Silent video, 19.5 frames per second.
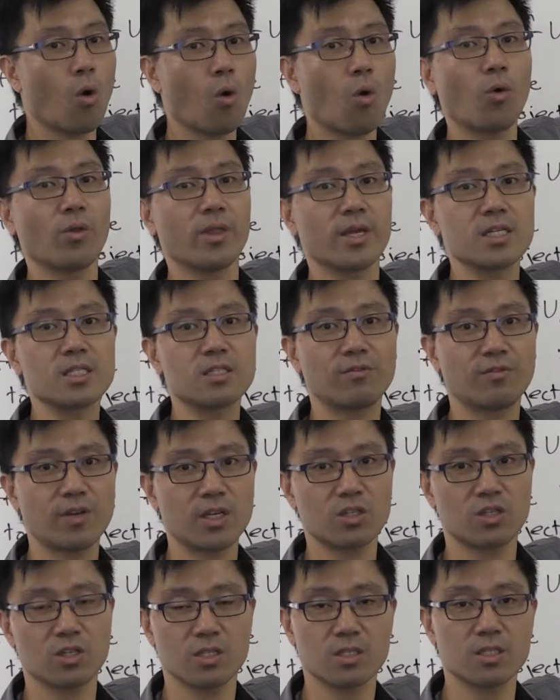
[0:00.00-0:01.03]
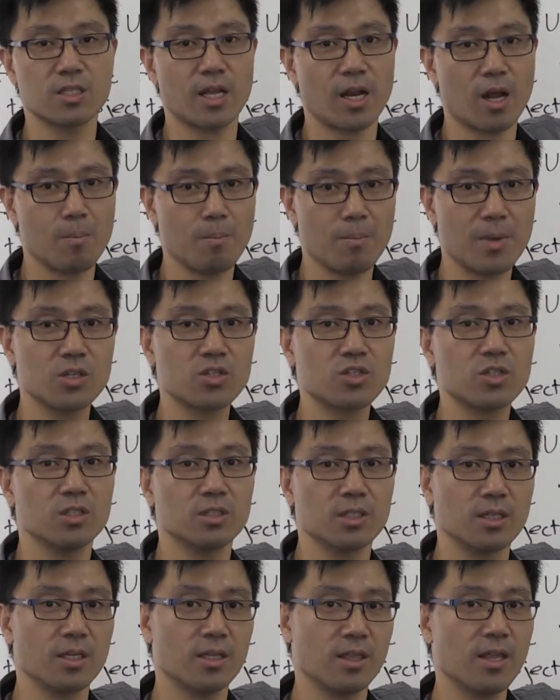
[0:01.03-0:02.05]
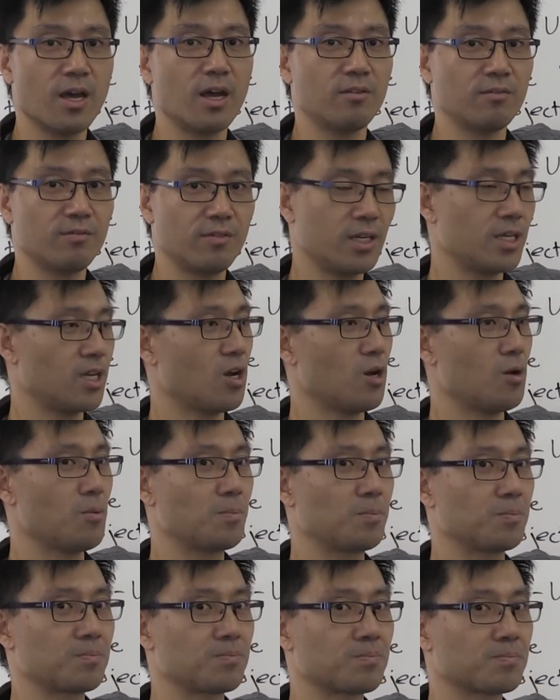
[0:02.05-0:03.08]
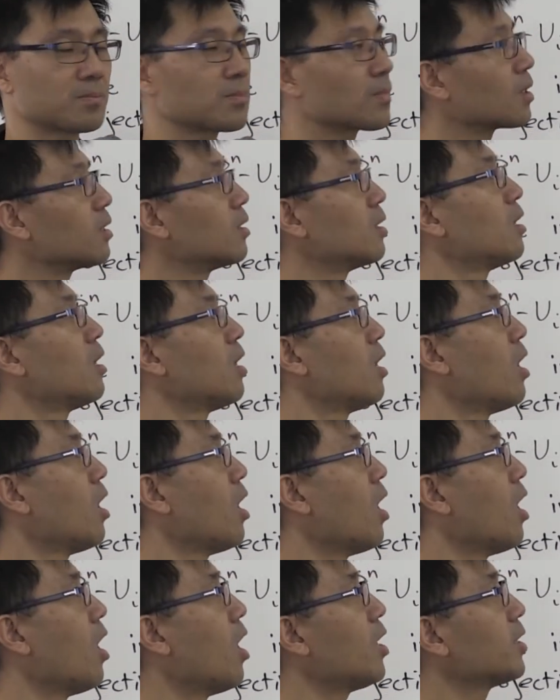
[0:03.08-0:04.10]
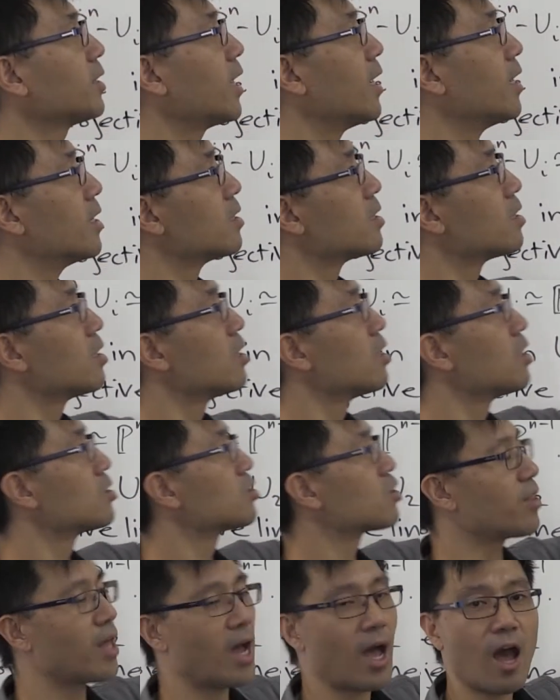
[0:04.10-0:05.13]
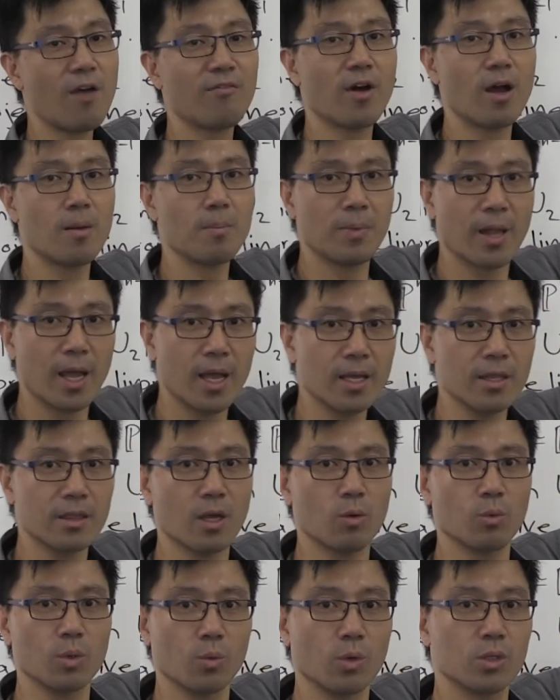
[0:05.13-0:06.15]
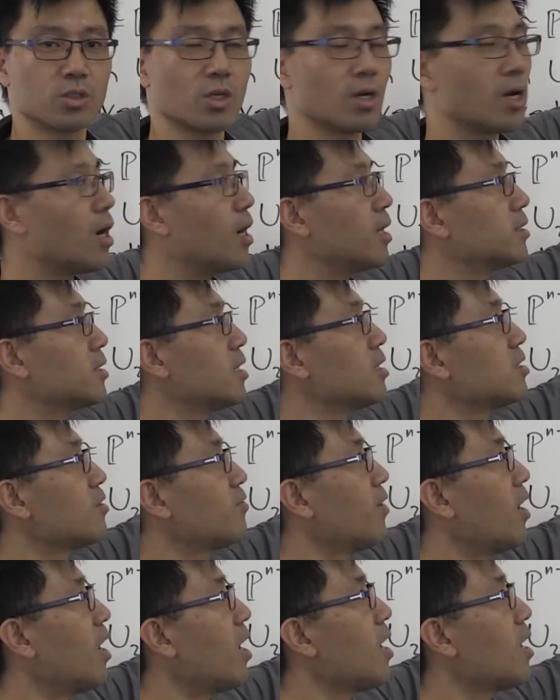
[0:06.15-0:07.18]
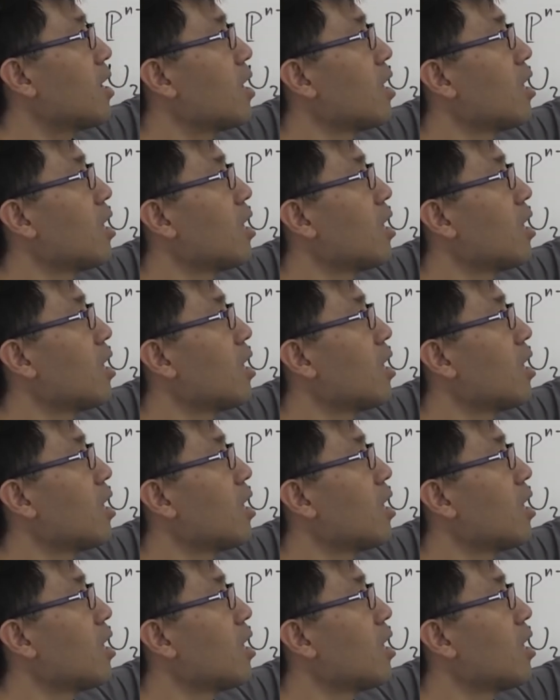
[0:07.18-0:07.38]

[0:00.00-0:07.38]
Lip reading: all these features that I mentioned in that video. Okay, so the affine plane that we want to identify